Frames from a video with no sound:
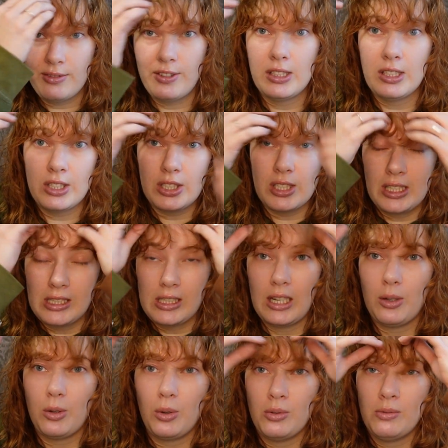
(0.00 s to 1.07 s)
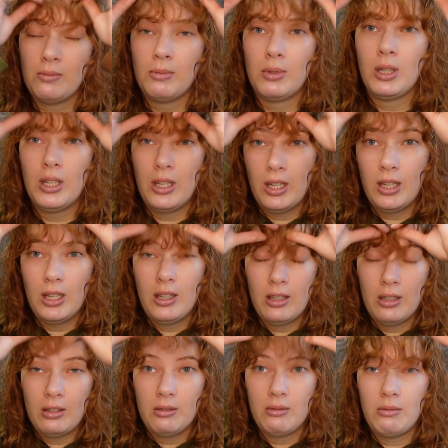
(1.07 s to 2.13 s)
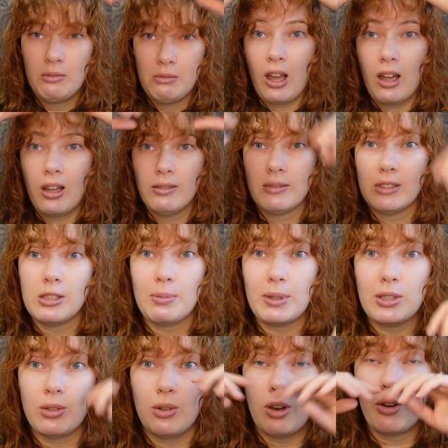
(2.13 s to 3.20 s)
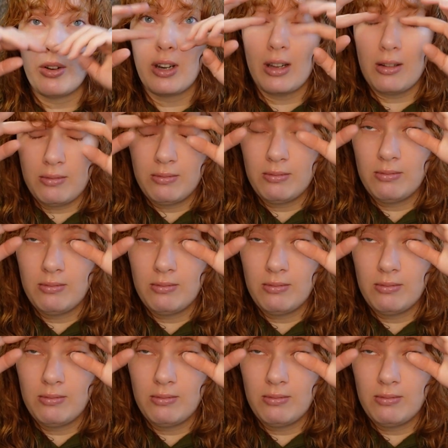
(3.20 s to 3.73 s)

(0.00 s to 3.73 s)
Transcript: Fringe needs a little cut. It's a bit too long now.